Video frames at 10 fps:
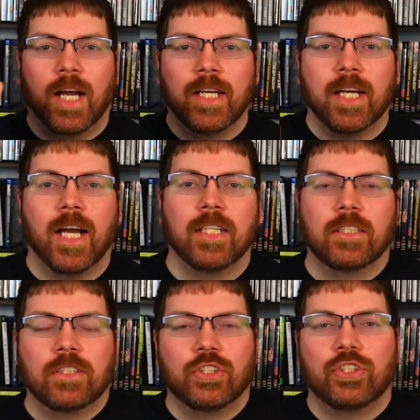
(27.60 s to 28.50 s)
Hi guys,
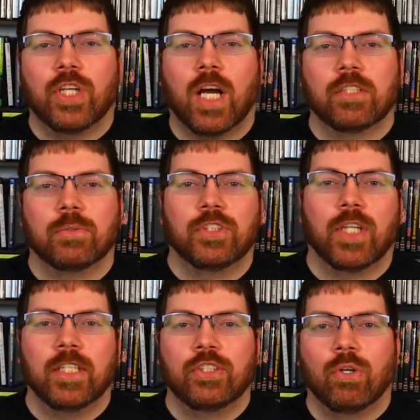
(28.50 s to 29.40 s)
this is with
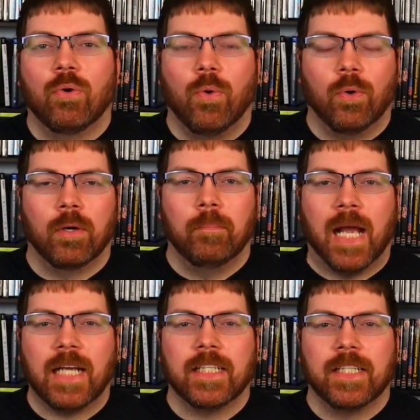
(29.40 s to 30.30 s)
J. Show Horror
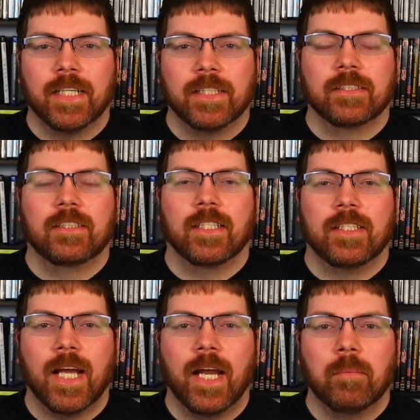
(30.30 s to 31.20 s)
back again.
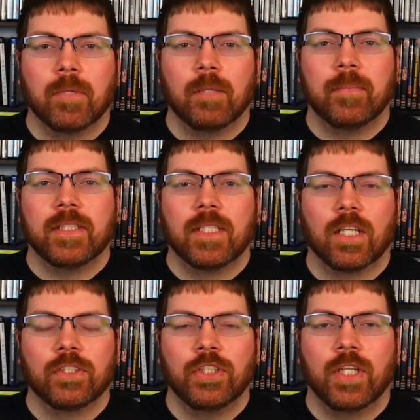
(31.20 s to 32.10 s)
Today I'm going to be
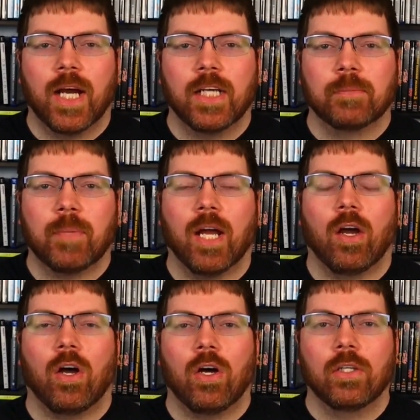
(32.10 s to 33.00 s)
telling you guys my
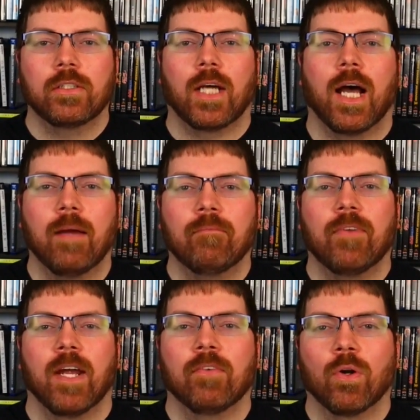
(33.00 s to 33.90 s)
all-time
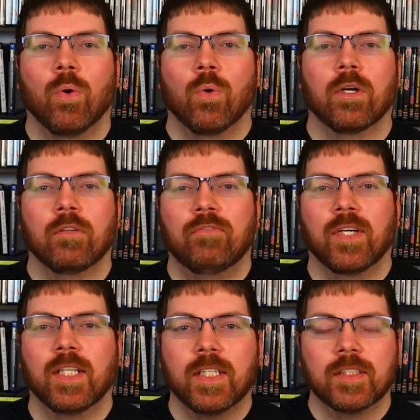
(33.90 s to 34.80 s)
favorite horror
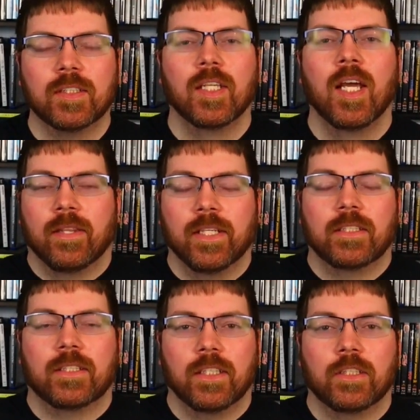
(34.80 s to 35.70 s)
villains.
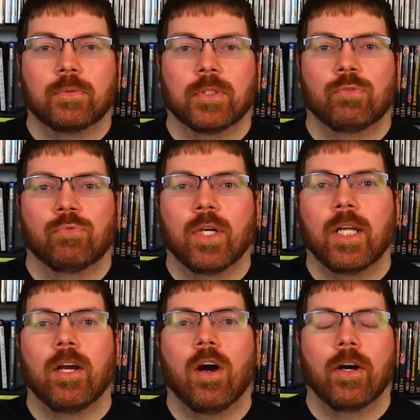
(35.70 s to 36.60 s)
This list was
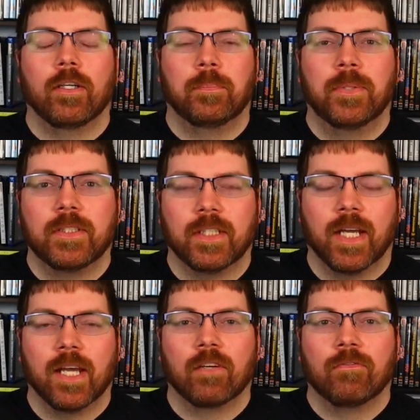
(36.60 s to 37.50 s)
really hard to put
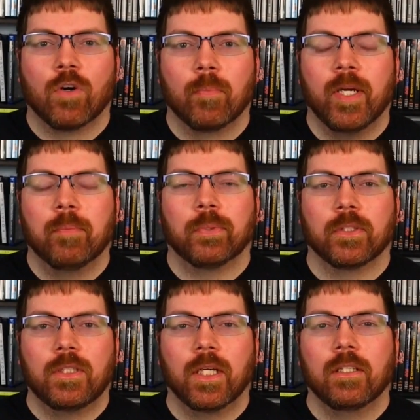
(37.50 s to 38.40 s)
together for me,
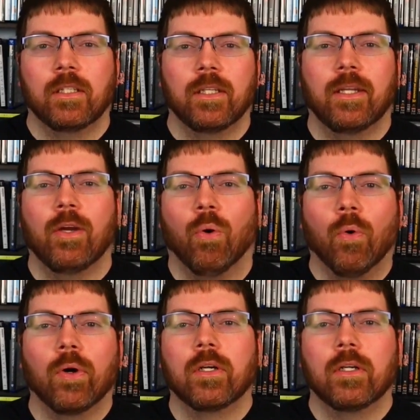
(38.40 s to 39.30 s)
particularly the
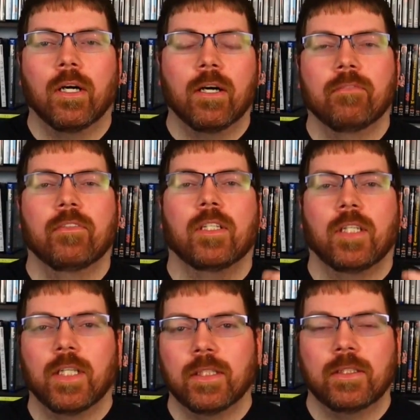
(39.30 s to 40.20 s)
order of the
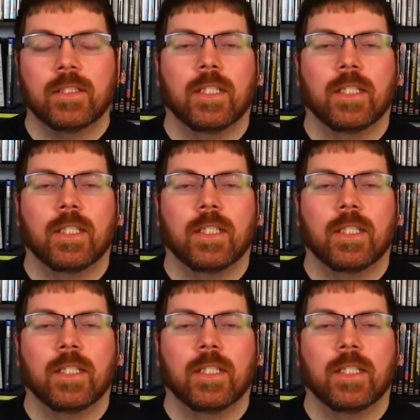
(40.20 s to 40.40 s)
list.